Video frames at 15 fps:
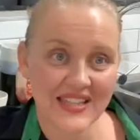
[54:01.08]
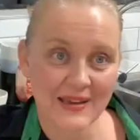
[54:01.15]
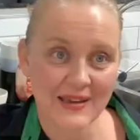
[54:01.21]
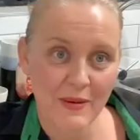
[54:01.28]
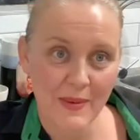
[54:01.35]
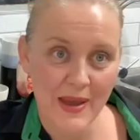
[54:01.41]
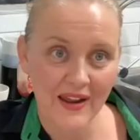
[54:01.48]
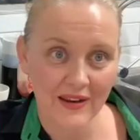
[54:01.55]
to them
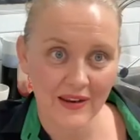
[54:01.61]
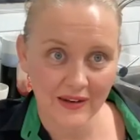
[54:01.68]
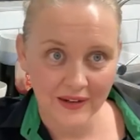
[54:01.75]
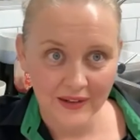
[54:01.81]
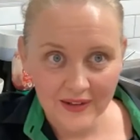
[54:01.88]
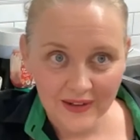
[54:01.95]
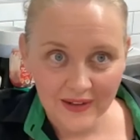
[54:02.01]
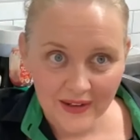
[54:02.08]
about it.
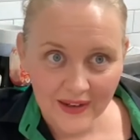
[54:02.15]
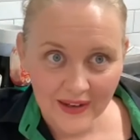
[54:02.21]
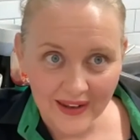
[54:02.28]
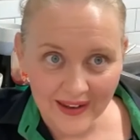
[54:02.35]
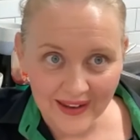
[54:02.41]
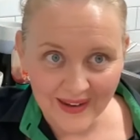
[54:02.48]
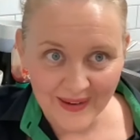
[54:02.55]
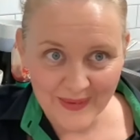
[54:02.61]

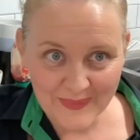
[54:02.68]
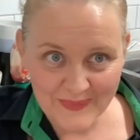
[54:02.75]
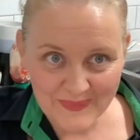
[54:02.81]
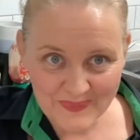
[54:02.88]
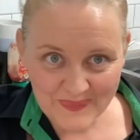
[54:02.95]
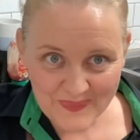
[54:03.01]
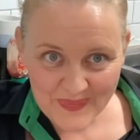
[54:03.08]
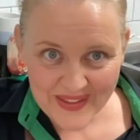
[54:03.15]

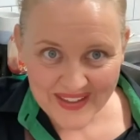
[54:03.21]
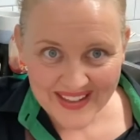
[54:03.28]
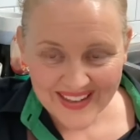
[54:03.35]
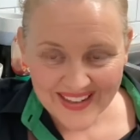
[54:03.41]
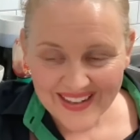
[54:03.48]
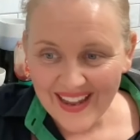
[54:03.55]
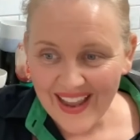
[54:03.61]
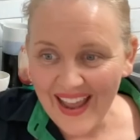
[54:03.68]
And
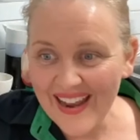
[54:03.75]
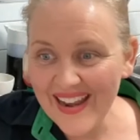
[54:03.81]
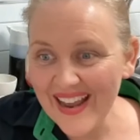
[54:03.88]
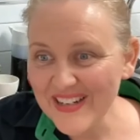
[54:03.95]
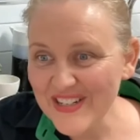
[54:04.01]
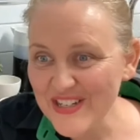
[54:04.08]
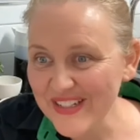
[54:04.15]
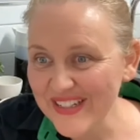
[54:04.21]

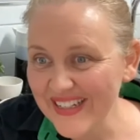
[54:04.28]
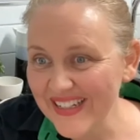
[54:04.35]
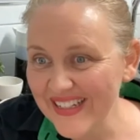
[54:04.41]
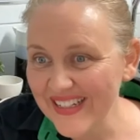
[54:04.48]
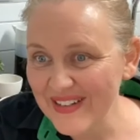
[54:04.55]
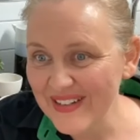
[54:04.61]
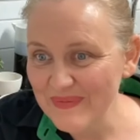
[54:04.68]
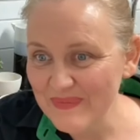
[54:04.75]

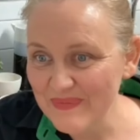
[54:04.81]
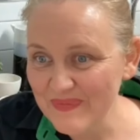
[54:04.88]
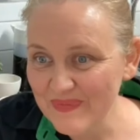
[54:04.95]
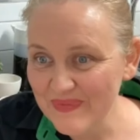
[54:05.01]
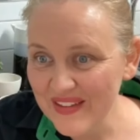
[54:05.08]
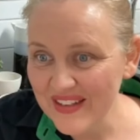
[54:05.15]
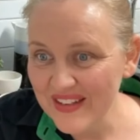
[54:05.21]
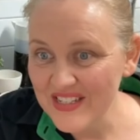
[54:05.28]
actually,
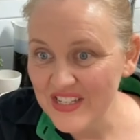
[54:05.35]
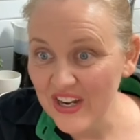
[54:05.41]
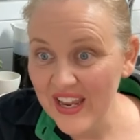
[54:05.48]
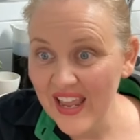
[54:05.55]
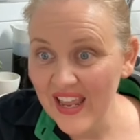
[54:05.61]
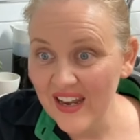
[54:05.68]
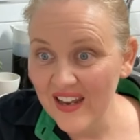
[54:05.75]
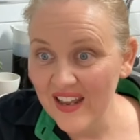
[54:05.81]

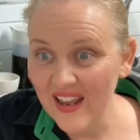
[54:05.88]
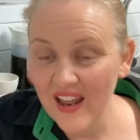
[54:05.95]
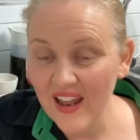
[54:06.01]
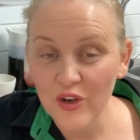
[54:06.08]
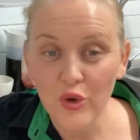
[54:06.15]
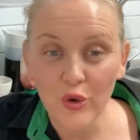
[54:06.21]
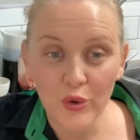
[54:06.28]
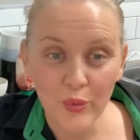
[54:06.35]
Diane,
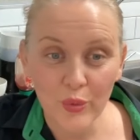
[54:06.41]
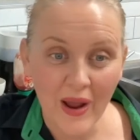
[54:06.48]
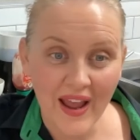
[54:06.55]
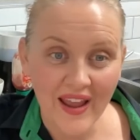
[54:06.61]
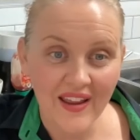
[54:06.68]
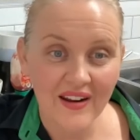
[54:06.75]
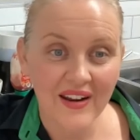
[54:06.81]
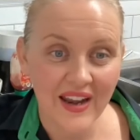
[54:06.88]
a good
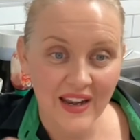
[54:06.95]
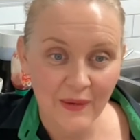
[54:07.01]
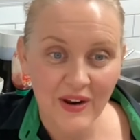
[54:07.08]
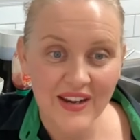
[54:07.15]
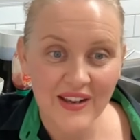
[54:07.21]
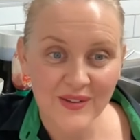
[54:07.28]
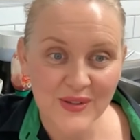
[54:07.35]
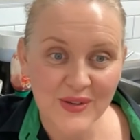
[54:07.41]
way, and
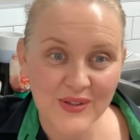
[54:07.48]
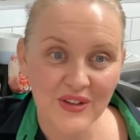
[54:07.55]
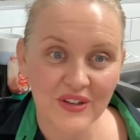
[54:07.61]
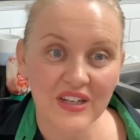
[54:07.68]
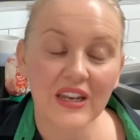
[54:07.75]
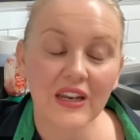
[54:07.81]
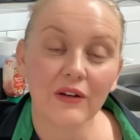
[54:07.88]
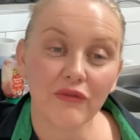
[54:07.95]
anyone else who's
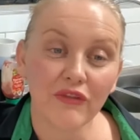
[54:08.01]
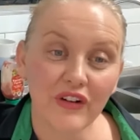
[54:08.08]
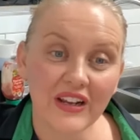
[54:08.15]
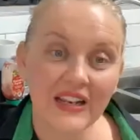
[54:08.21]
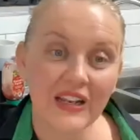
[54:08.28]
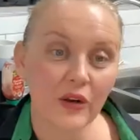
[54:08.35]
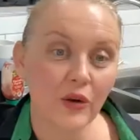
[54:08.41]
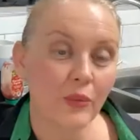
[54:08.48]
on here, a
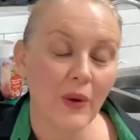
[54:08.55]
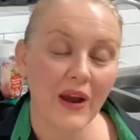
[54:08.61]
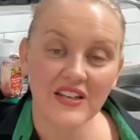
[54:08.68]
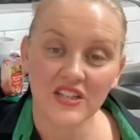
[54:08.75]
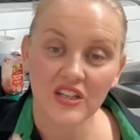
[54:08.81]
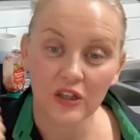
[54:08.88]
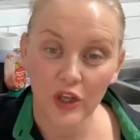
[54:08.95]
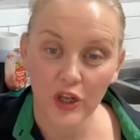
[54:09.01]
really good way
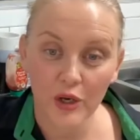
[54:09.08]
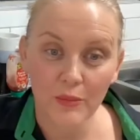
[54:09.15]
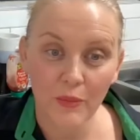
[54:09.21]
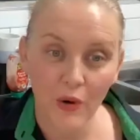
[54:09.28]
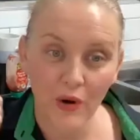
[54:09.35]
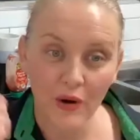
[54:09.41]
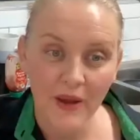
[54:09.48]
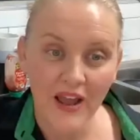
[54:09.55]
to learn
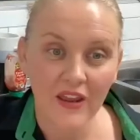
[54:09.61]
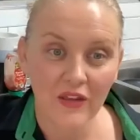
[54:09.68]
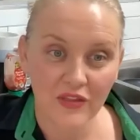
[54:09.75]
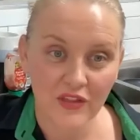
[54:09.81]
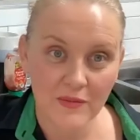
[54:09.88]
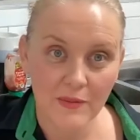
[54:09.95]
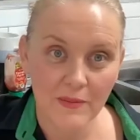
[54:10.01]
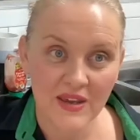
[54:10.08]
more about your
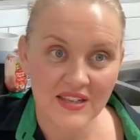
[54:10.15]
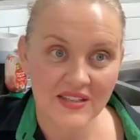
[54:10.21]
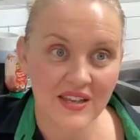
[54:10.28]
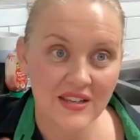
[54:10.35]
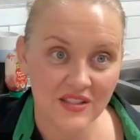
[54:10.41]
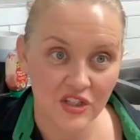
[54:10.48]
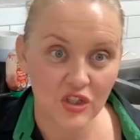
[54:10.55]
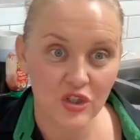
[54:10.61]
Thermomix
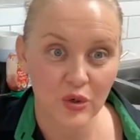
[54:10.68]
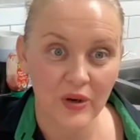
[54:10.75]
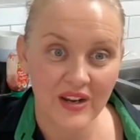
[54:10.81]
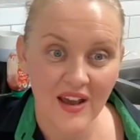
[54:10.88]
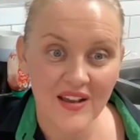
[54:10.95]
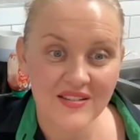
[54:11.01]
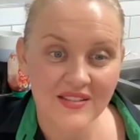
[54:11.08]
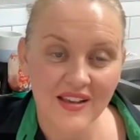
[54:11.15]
is to
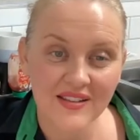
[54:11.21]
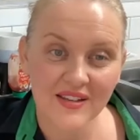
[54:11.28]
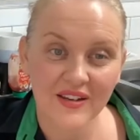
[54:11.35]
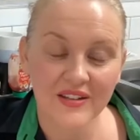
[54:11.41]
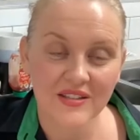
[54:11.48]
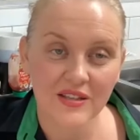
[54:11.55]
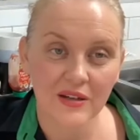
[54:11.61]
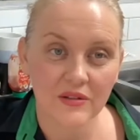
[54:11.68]
join us as a
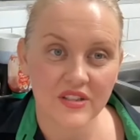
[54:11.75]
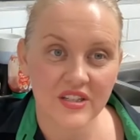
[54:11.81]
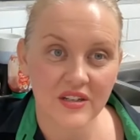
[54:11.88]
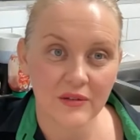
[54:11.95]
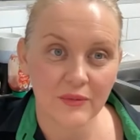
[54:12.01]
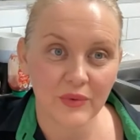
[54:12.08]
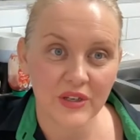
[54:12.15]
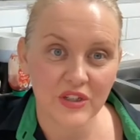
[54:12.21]

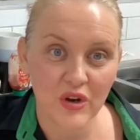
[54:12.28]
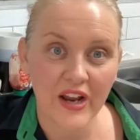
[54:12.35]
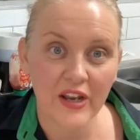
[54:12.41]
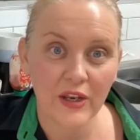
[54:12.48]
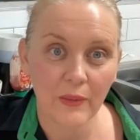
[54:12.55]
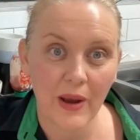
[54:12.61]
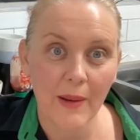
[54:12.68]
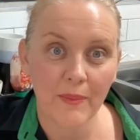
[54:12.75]
consultant. We
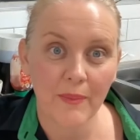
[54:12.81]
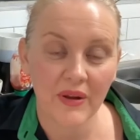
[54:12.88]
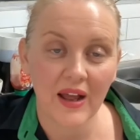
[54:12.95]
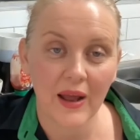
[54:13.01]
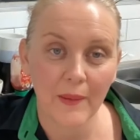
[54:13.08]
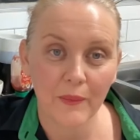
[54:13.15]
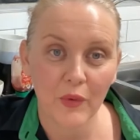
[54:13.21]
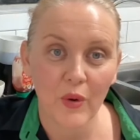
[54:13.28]
train you up
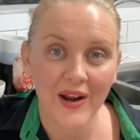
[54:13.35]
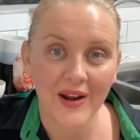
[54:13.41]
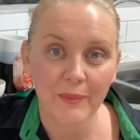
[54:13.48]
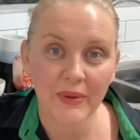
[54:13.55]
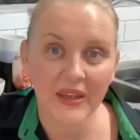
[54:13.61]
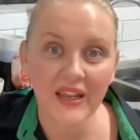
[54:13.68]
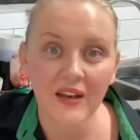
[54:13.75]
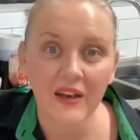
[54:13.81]
quite a
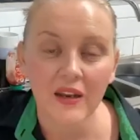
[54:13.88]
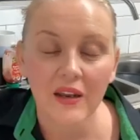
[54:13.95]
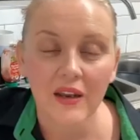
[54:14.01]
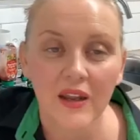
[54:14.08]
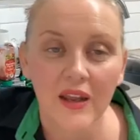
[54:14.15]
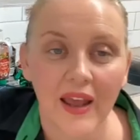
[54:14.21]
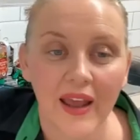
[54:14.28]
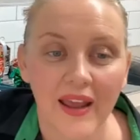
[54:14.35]
bit.
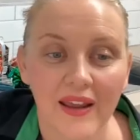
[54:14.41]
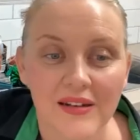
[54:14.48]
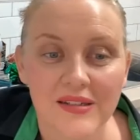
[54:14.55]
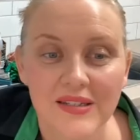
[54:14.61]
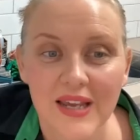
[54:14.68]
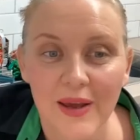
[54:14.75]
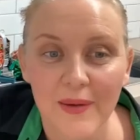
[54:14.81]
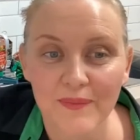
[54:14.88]

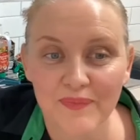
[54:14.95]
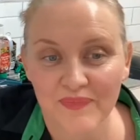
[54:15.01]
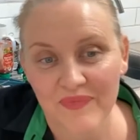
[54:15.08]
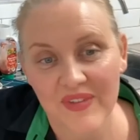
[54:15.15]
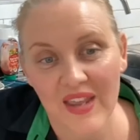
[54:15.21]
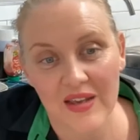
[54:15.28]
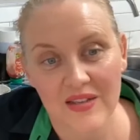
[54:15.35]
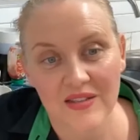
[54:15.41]
And
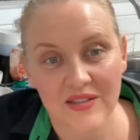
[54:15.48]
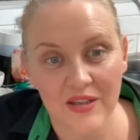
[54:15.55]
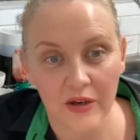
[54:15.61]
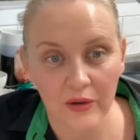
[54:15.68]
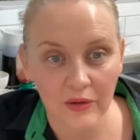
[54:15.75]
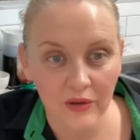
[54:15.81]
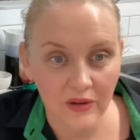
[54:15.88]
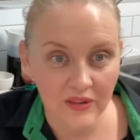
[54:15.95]
yeah,
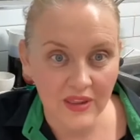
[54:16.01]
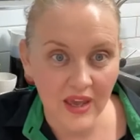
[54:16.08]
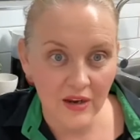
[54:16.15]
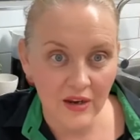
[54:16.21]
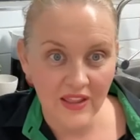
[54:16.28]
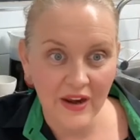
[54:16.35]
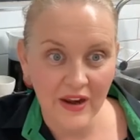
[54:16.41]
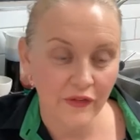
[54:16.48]
so
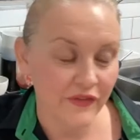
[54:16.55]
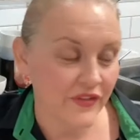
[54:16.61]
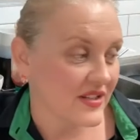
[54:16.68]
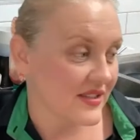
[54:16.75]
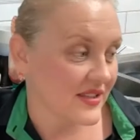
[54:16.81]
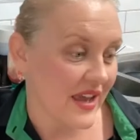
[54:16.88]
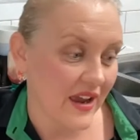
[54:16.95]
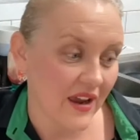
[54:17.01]
that
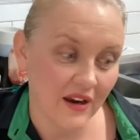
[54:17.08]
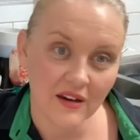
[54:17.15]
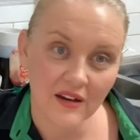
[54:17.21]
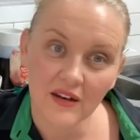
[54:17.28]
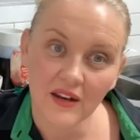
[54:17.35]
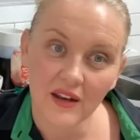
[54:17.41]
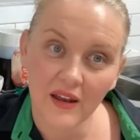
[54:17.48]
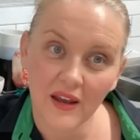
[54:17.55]
offers
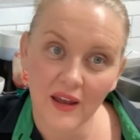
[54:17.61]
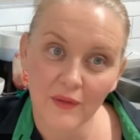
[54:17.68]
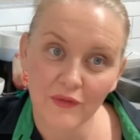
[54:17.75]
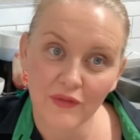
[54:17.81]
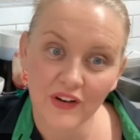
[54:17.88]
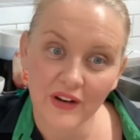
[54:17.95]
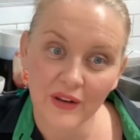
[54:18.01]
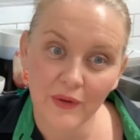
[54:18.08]
there
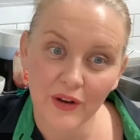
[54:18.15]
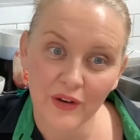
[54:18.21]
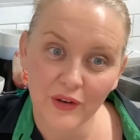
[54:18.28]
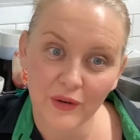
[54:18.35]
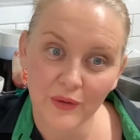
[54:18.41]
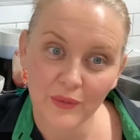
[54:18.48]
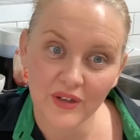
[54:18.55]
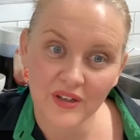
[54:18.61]
for anyone
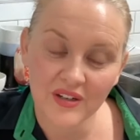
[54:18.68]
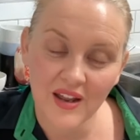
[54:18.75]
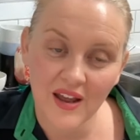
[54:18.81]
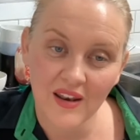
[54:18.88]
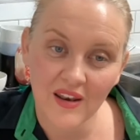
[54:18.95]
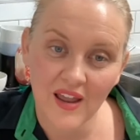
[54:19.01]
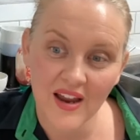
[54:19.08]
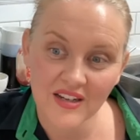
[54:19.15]
who would
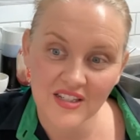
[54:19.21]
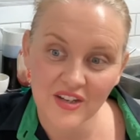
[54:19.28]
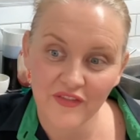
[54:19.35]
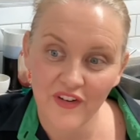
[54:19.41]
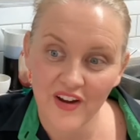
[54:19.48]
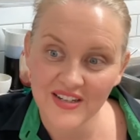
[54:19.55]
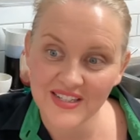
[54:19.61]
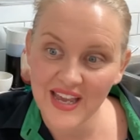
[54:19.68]
like to
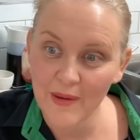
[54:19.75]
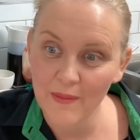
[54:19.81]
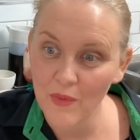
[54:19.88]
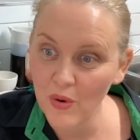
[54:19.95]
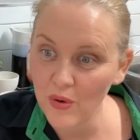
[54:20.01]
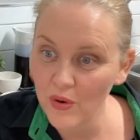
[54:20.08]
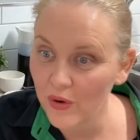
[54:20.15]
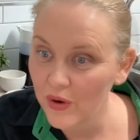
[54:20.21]
find out
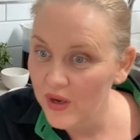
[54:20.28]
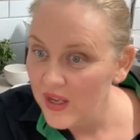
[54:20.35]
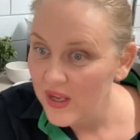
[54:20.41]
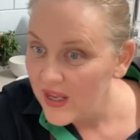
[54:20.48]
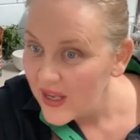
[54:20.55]
more.